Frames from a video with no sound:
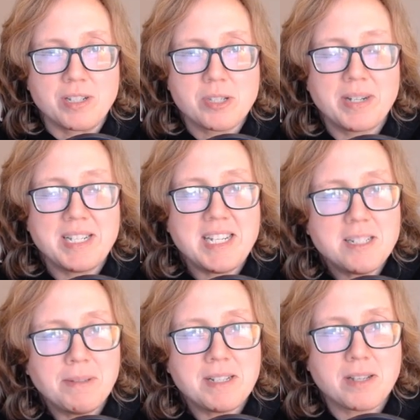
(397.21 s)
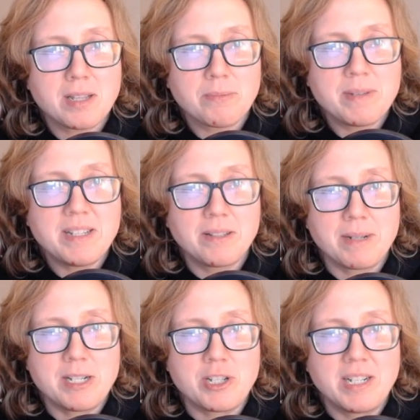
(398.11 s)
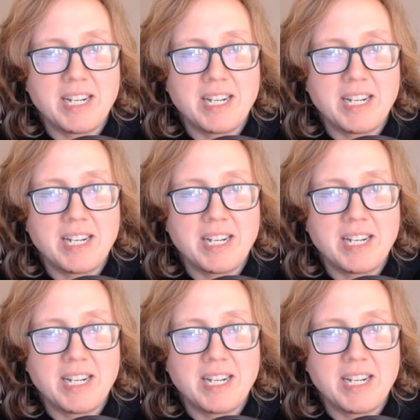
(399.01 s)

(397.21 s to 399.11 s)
So I need to place a 3 in the region,